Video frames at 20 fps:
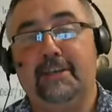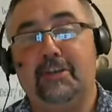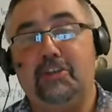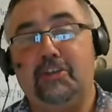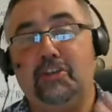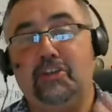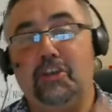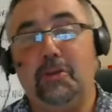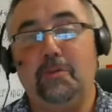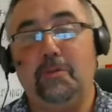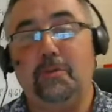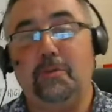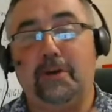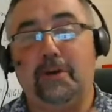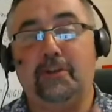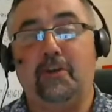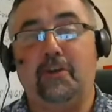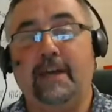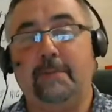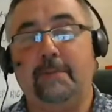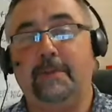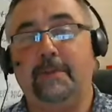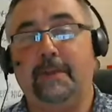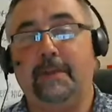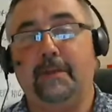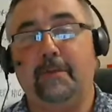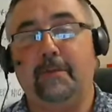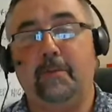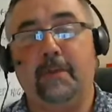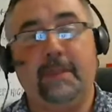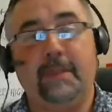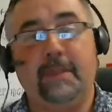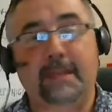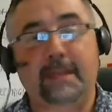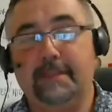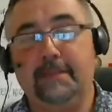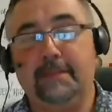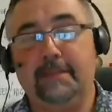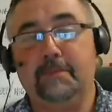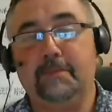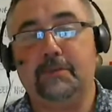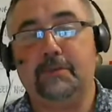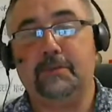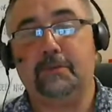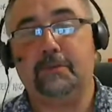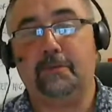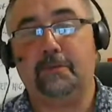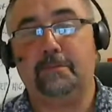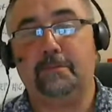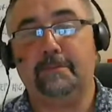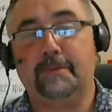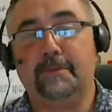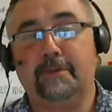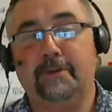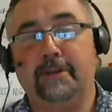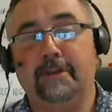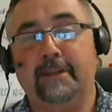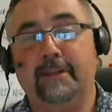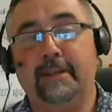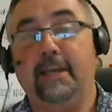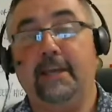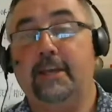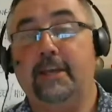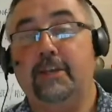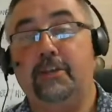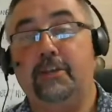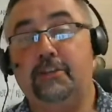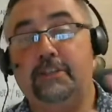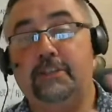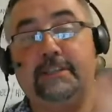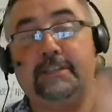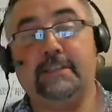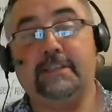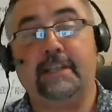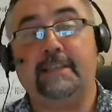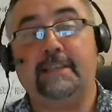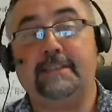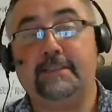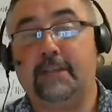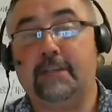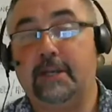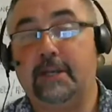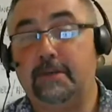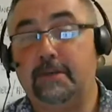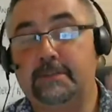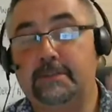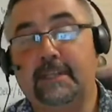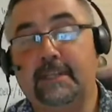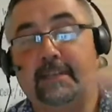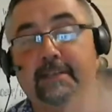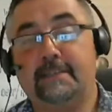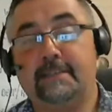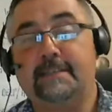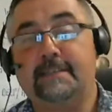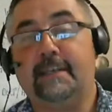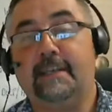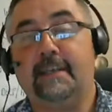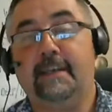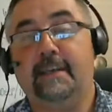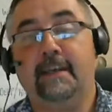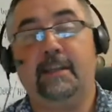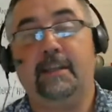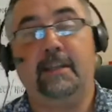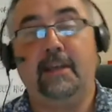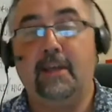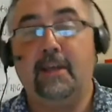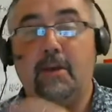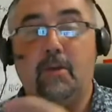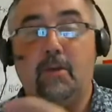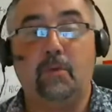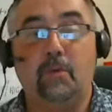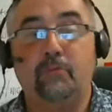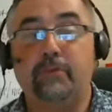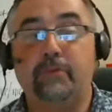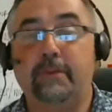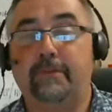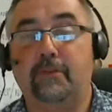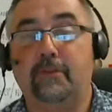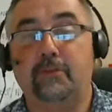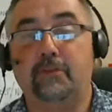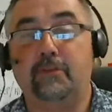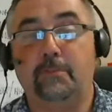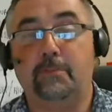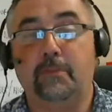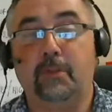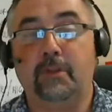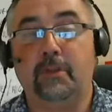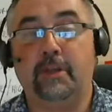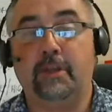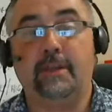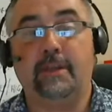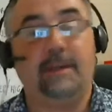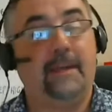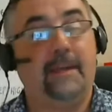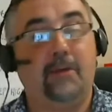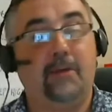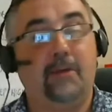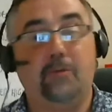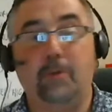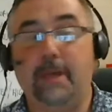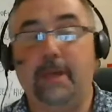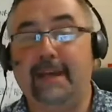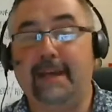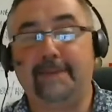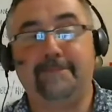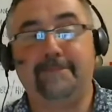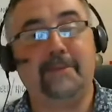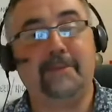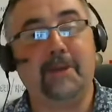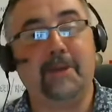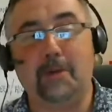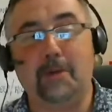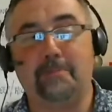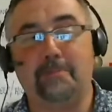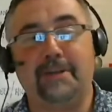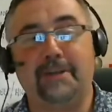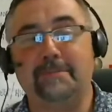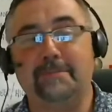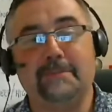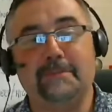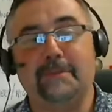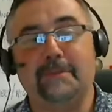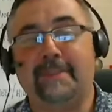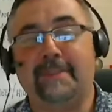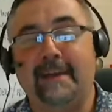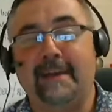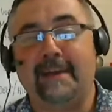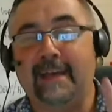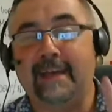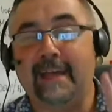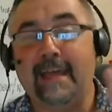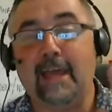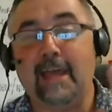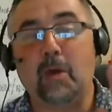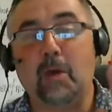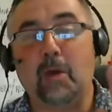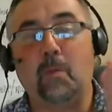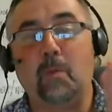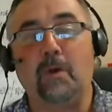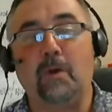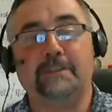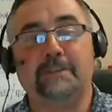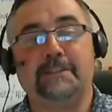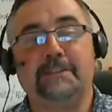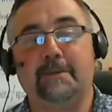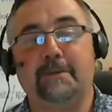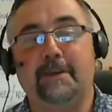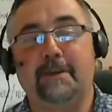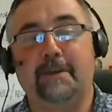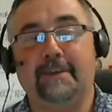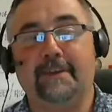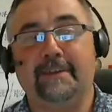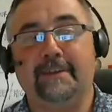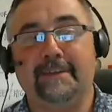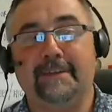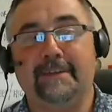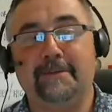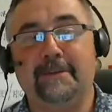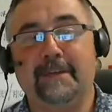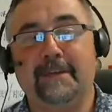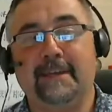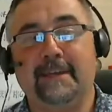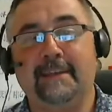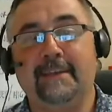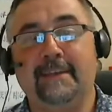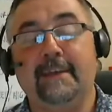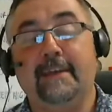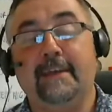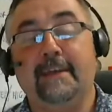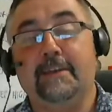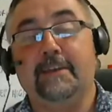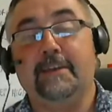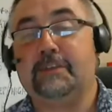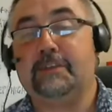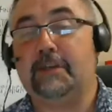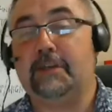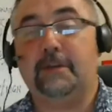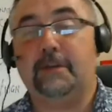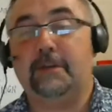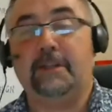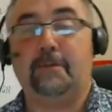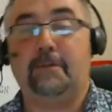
you are not happy with anything with Zukul, all right, you just need to let us know, send a ticket in, we'll refund you money. We have no problems with that whatsoever, okay? So,